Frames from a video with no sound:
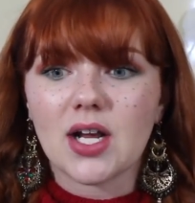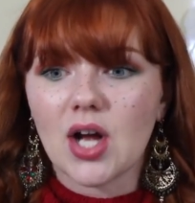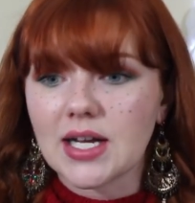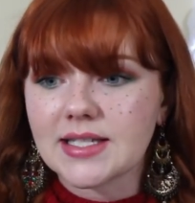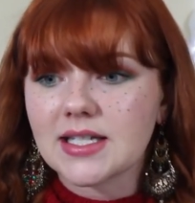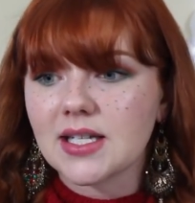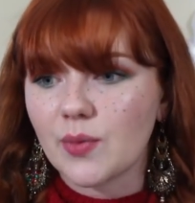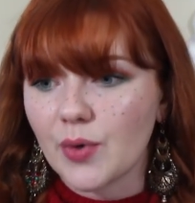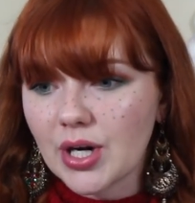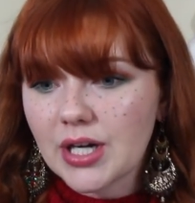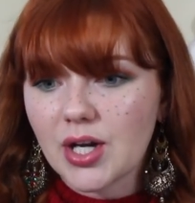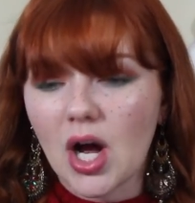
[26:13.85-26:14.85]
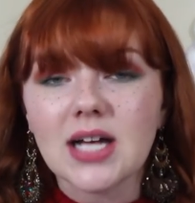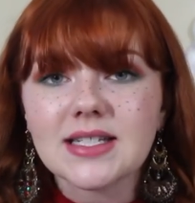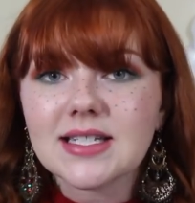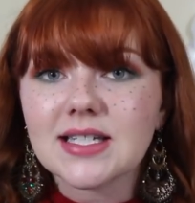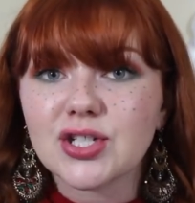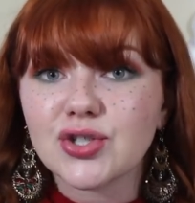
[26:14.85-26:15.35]
constantly worried,
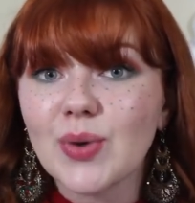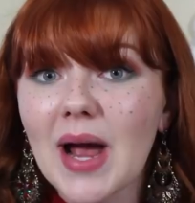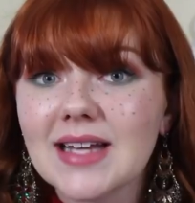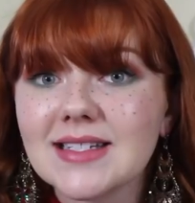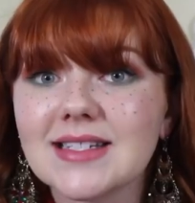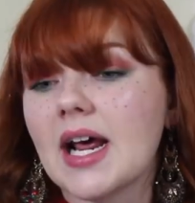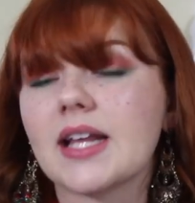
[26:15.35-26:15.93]
constantly stressed,